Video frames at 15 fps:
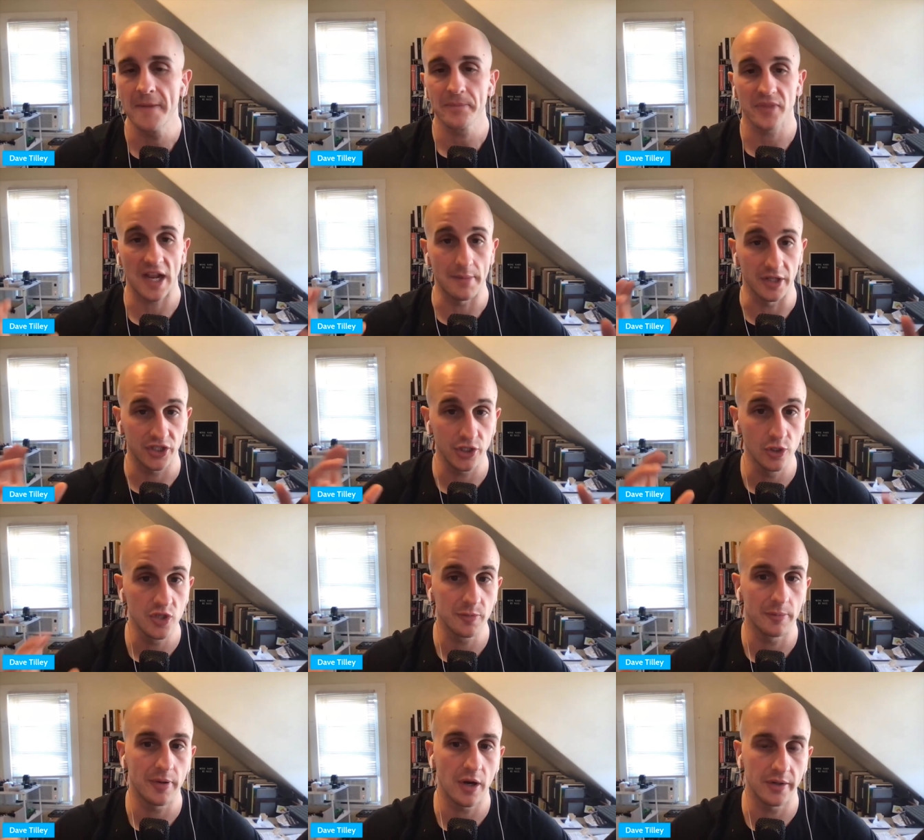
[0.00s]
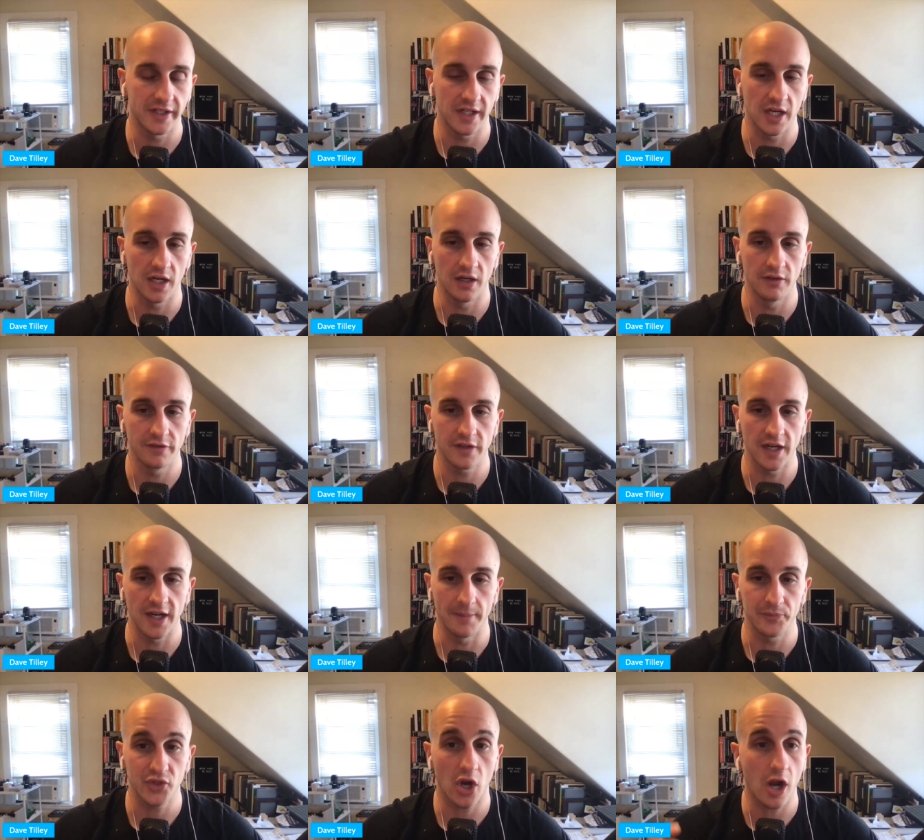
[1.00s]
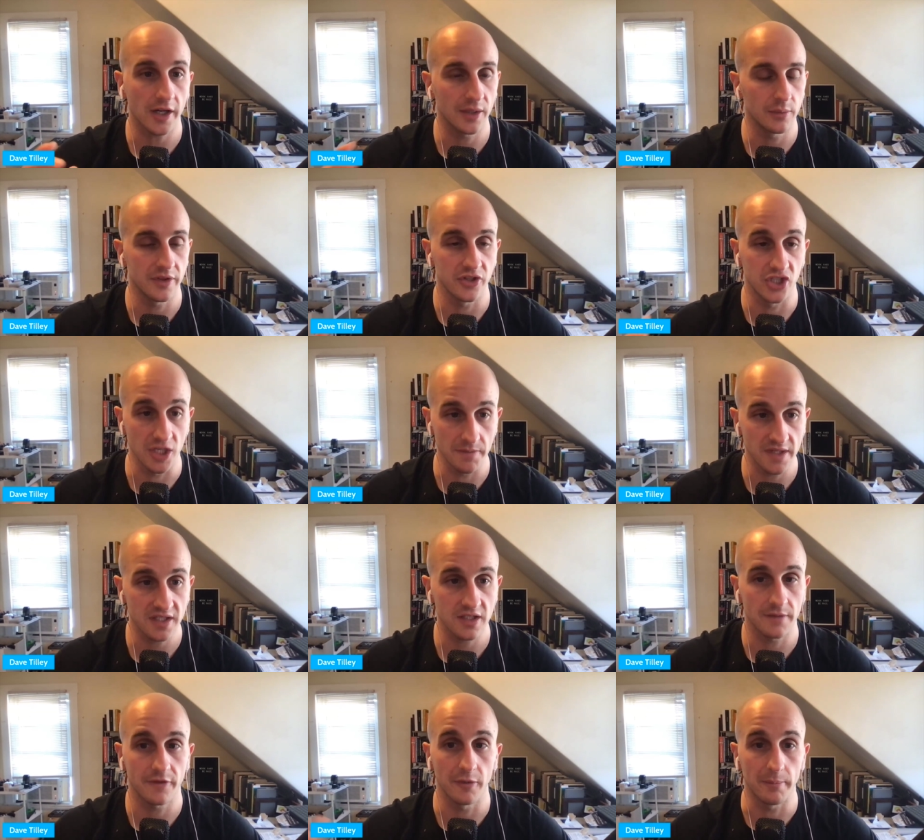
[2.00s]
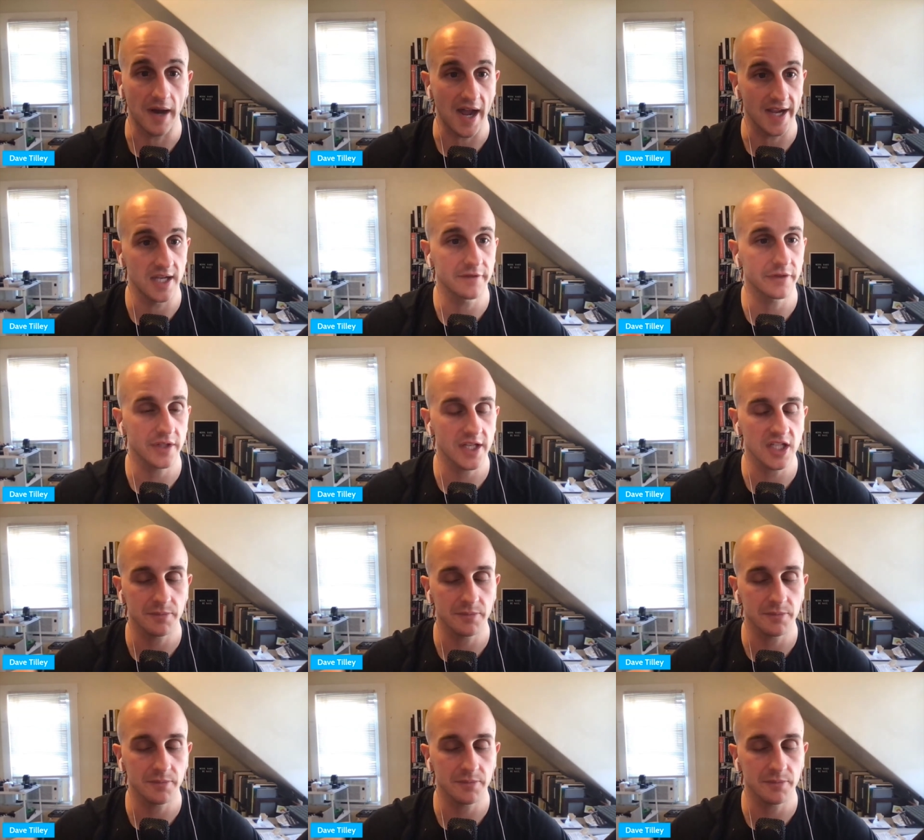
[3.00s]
I'm a huge proponent of talking with gymnasts for buy-in for this,